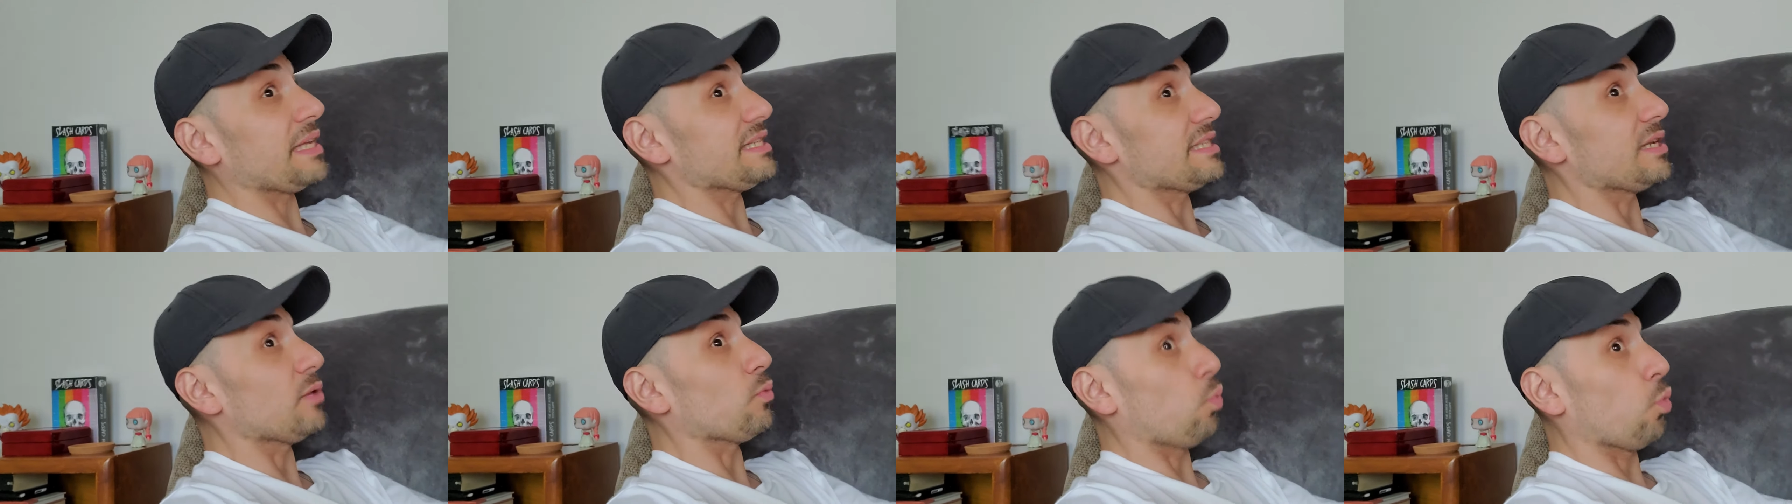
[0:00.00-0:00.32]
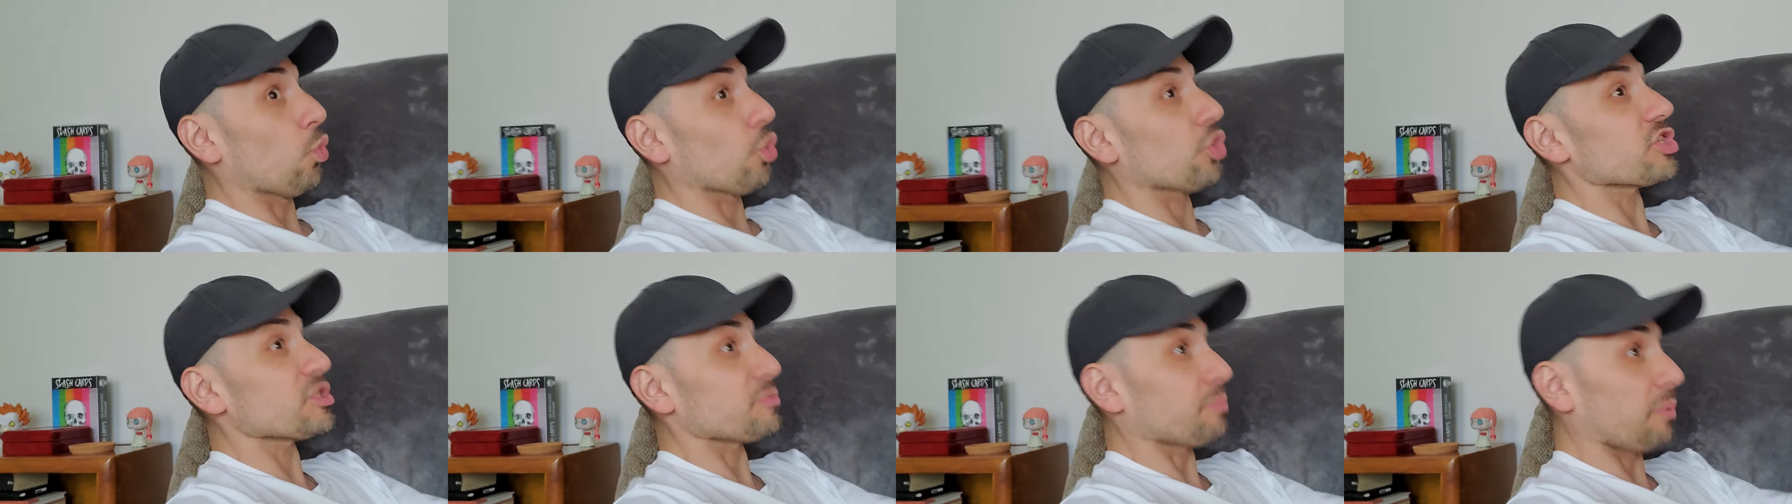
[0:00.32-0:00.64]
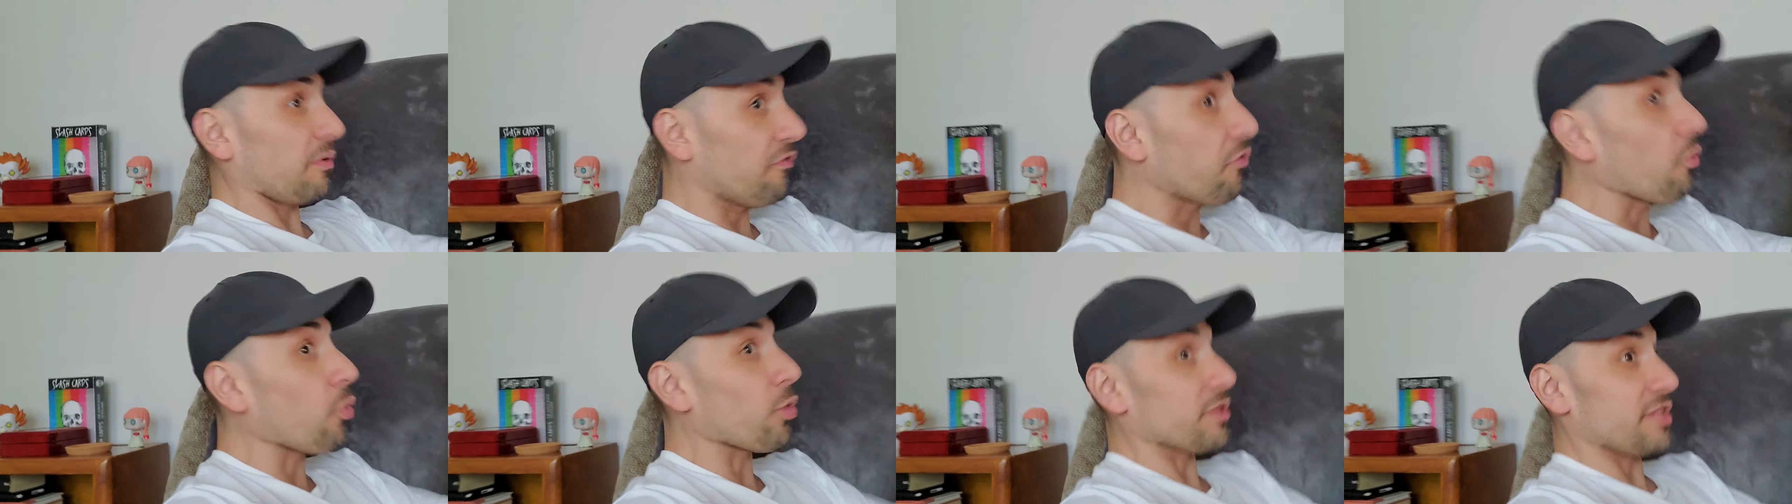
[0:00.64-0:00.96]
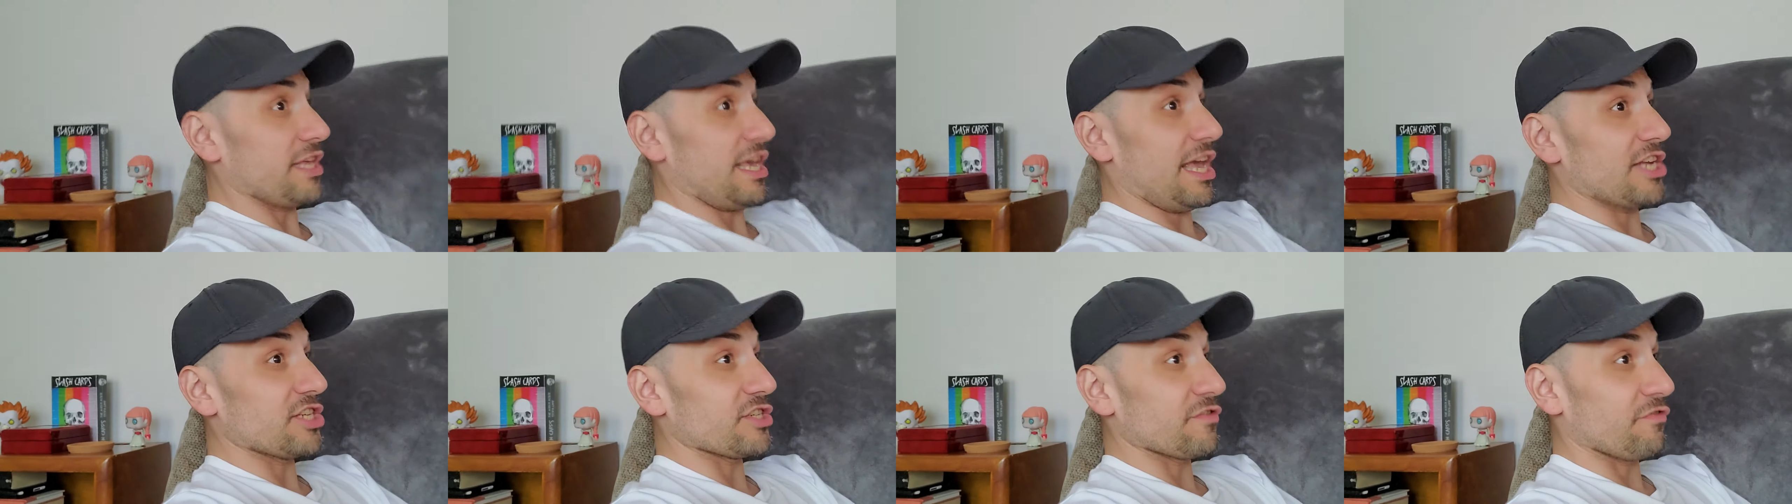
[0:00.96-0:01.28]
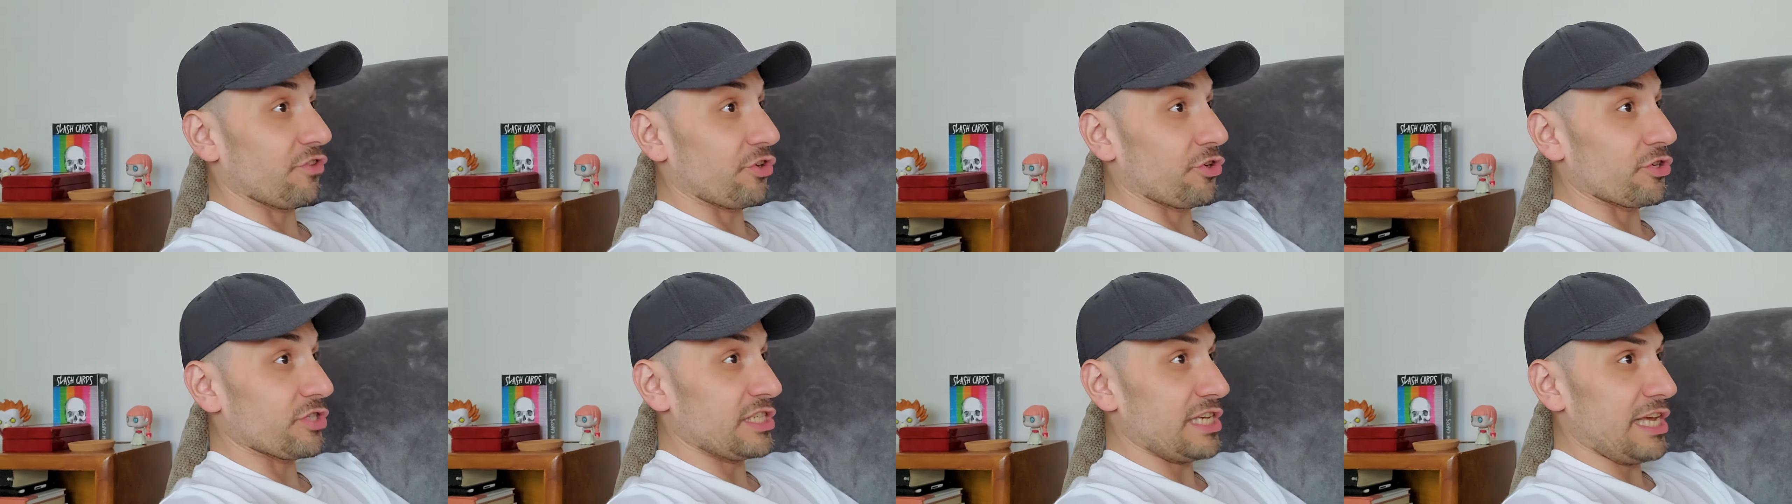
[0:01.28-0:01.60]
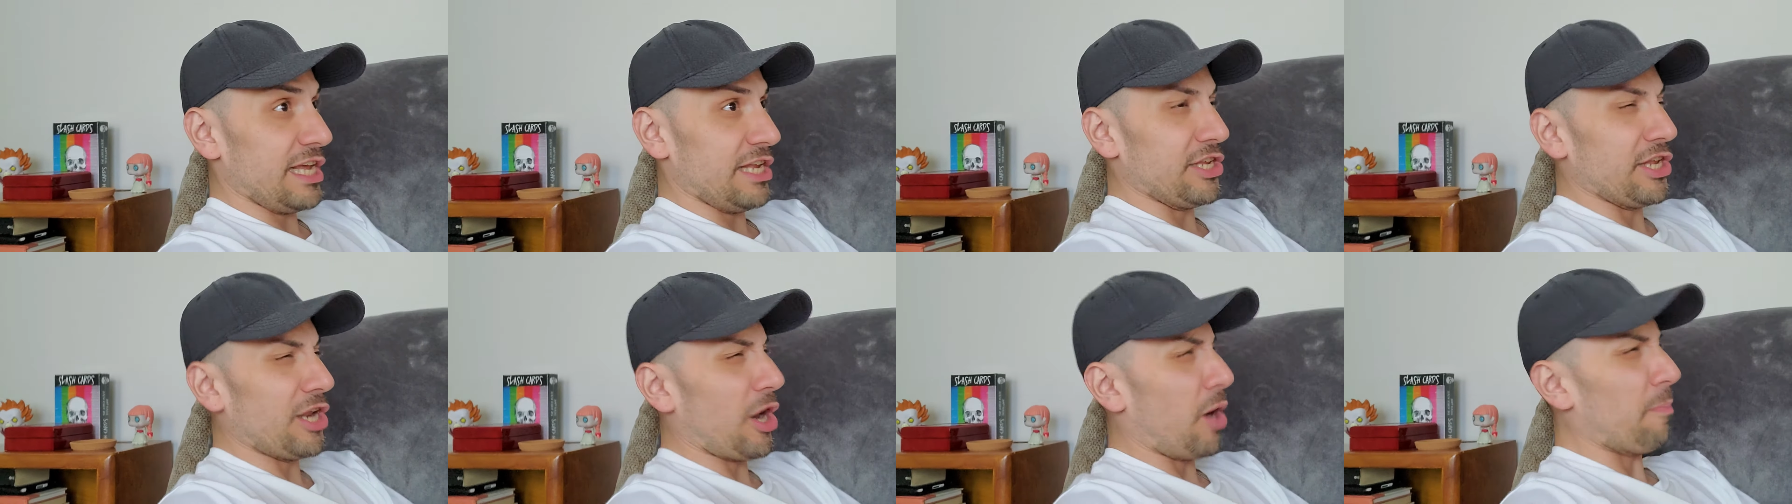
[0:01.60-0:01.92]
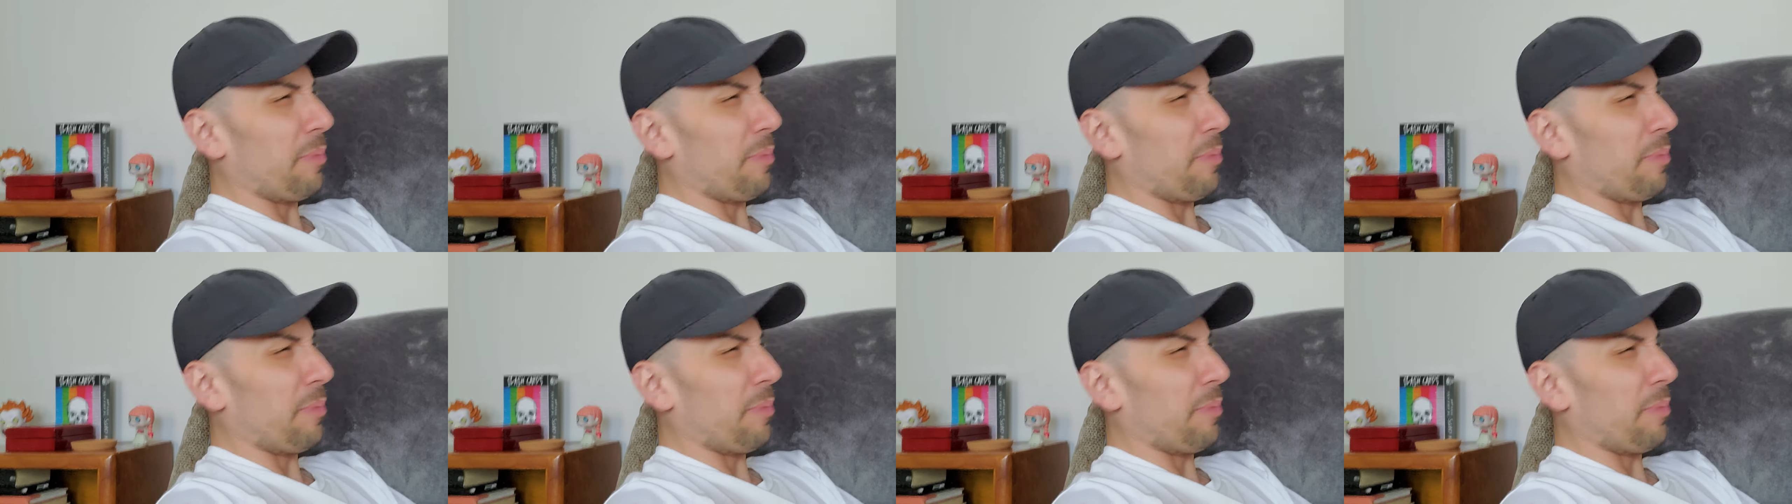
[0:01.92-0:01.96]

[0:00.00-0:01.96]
did worse before the age of 13,